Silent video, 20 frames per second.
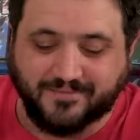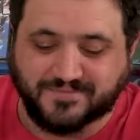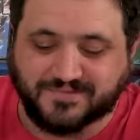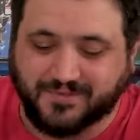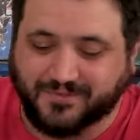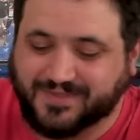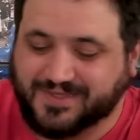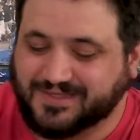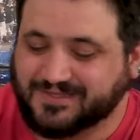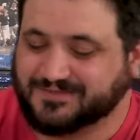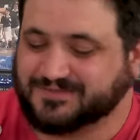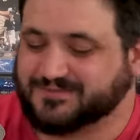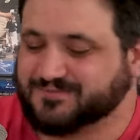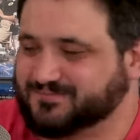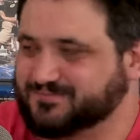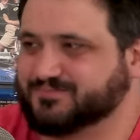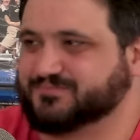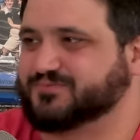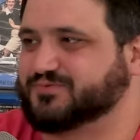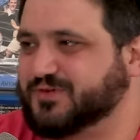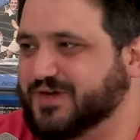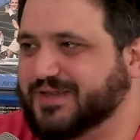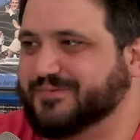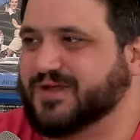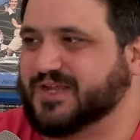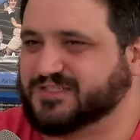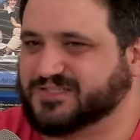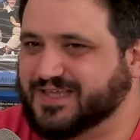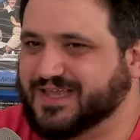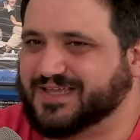So he's pretty
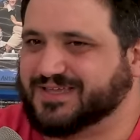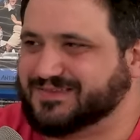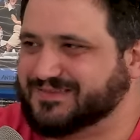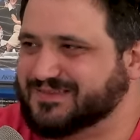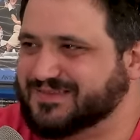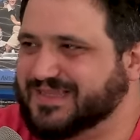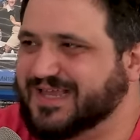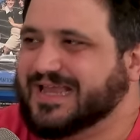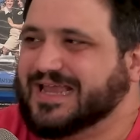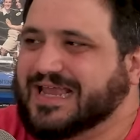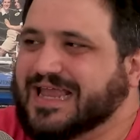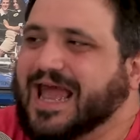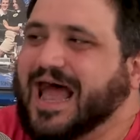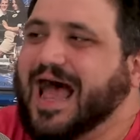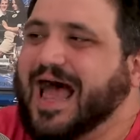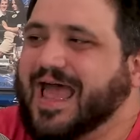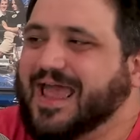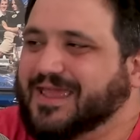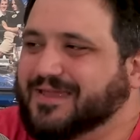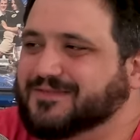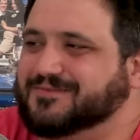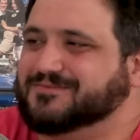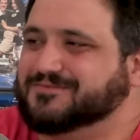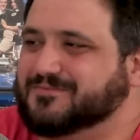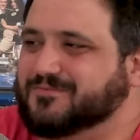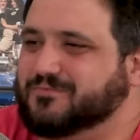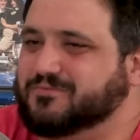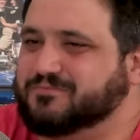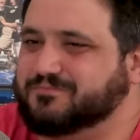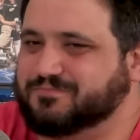much like the guy.
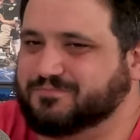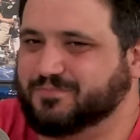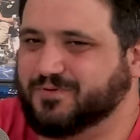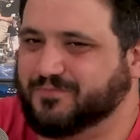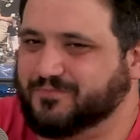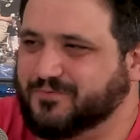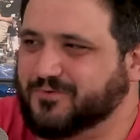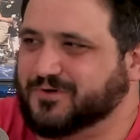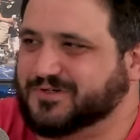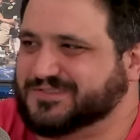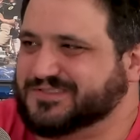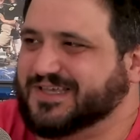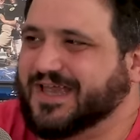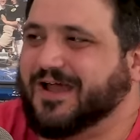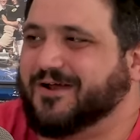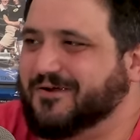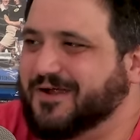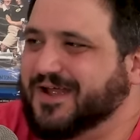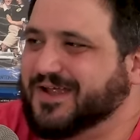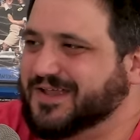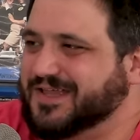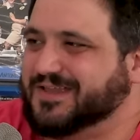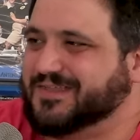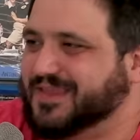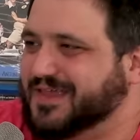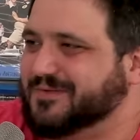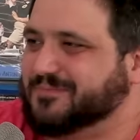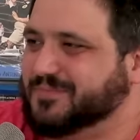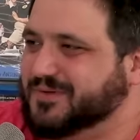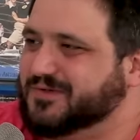Yeah. Before Sauron
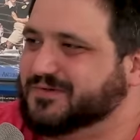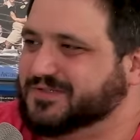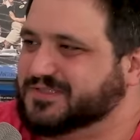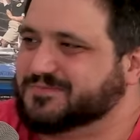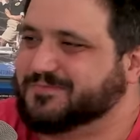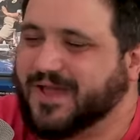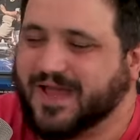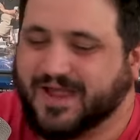can like build his